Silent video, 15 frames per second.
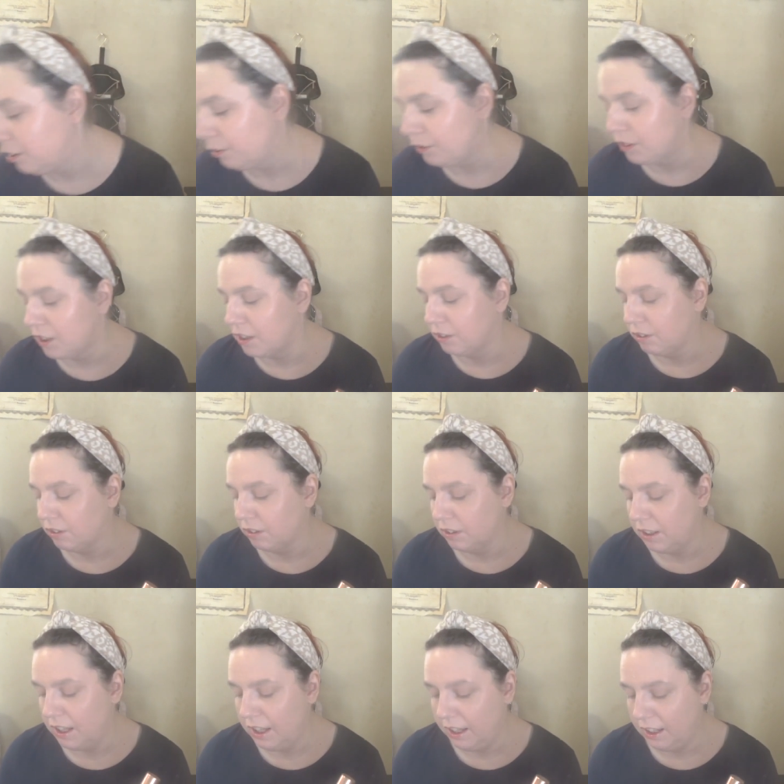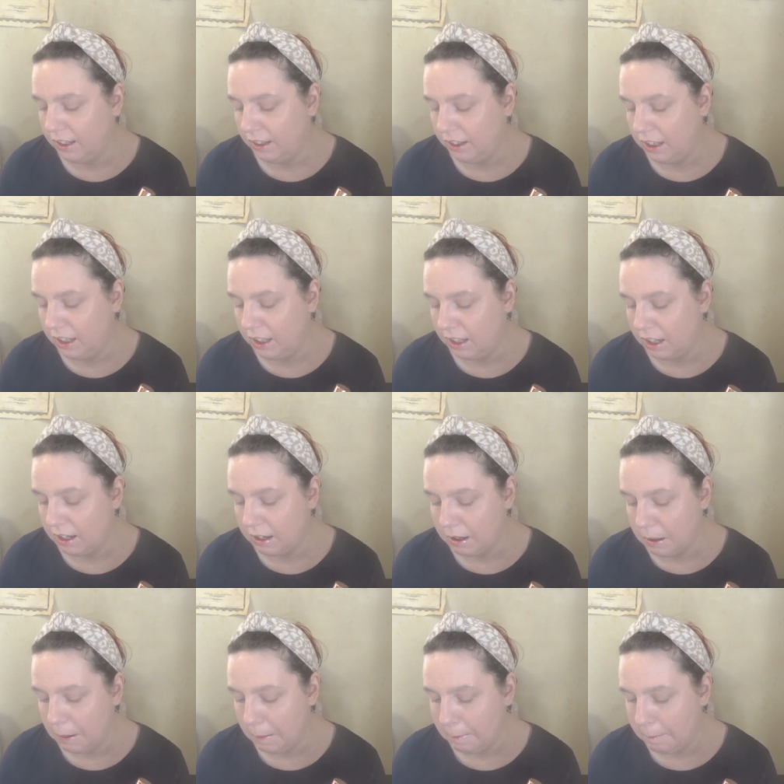was also in the,
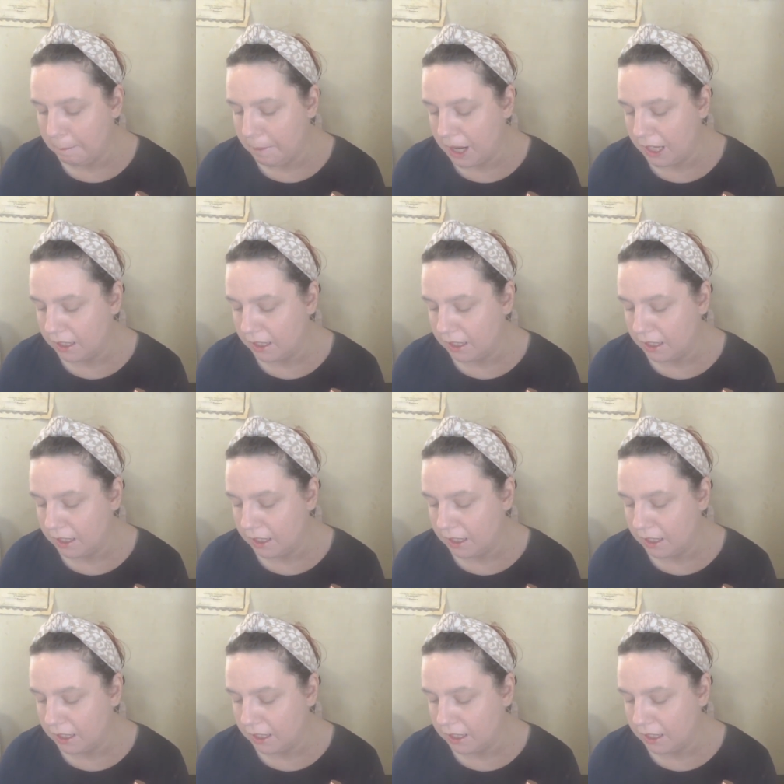um,